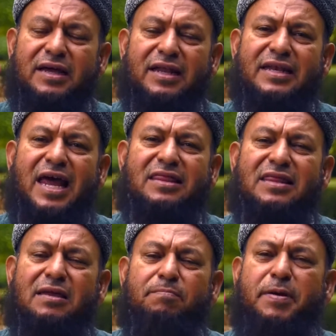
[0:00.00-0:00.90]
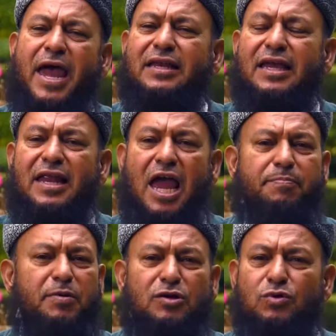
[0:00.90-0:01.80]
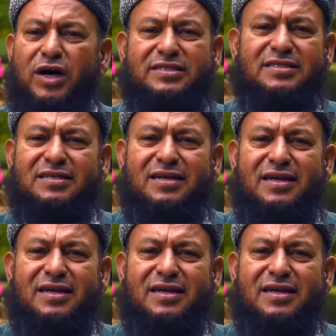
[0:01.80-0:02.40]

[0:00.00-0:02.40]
nothing bad can happen to us.